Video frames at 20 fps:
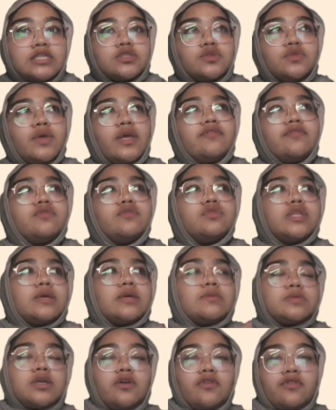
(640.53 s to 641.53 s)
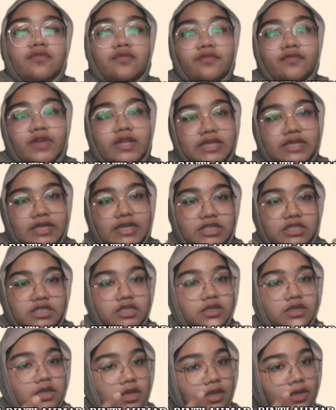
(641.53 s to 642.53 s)
So we have two types of
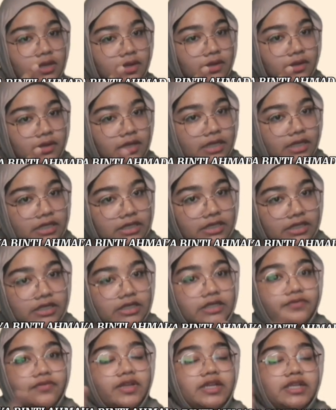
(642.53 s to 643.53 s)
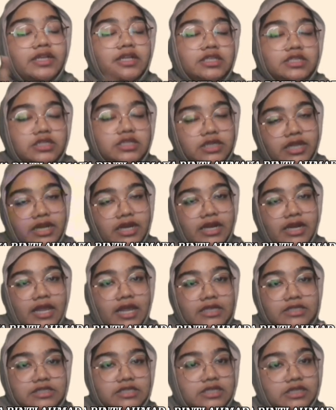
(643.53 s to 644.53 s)
validation: internal validation and
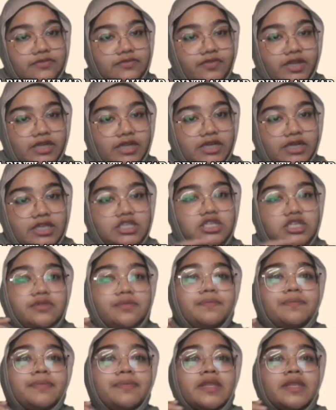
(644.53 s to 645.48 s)
external validation.